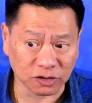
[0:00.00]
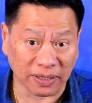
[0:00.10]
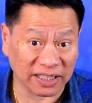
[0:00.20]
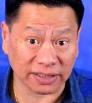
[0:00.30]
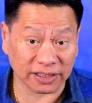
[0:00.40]

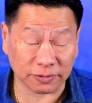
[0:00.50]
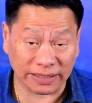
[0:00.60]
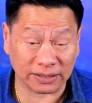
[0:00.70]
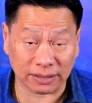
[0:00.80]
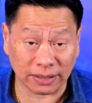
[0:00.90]
So magic
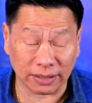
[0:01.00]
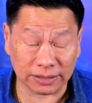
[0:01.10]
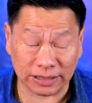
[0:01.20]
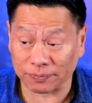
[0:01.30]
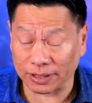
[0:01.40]
is
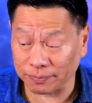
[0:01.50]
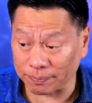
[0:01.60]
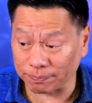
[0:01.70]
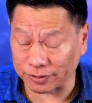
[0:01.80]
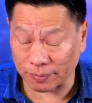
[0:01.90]
basically
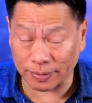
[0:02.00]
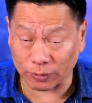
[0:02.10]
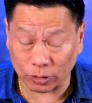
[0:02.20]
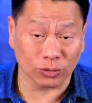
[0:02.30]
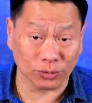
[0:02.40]
something
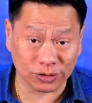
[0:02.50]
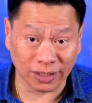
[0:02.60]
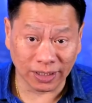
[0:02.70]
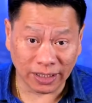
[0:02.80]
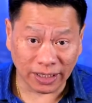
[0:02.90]
some people
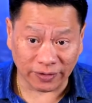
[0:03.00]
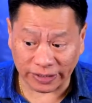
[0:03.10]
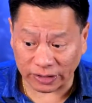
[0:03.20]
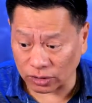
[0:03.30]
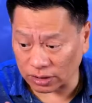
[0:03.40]
use
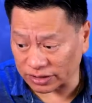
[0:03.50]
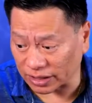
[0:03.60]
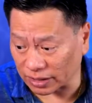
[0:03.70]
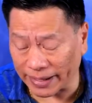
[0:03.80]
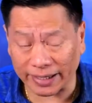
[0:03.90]
if they don't
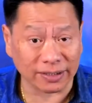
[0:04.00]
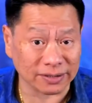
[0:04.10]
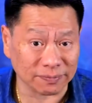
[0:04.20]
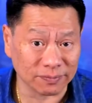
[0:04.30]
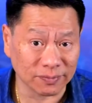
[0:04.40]
understand the
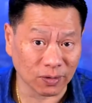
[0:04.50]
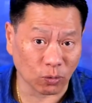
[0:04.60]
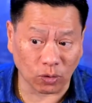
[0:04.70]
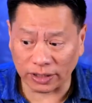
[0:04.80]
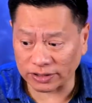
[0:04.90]
mechanism.
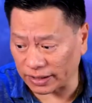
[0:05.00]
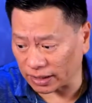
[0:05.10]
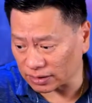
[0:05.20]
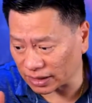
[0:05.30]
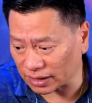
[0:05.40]
Once
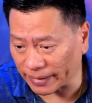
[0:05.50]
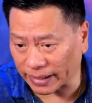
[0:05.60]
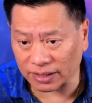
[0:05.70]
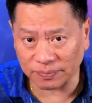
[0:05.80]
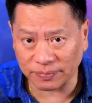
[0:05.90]
they understand the
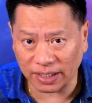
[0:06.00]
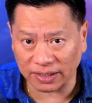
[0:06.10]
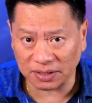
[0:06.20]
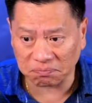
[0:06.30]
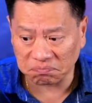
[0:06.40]
mechanism
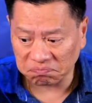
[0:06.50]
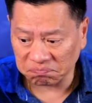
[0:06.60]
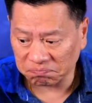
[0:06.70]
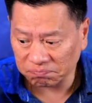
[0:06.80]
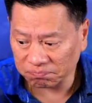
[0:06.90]
behind it,
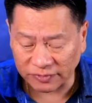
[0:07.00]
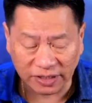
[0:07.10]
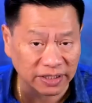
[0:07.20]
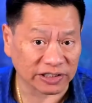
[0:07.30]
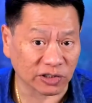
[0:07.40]

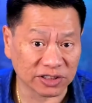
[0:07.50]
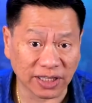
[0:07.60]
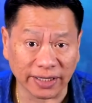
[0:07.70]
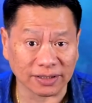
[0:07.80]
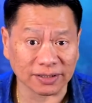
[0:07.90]
it's
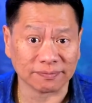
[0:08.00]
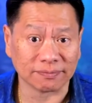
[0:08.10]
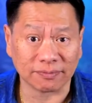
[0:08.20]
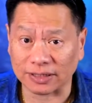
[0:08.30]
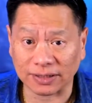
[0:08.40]
called science.
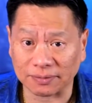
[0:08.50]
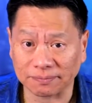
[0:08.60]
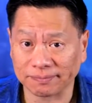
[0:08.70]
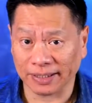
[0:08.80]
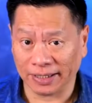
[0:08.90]
That's
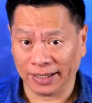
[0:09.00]
it.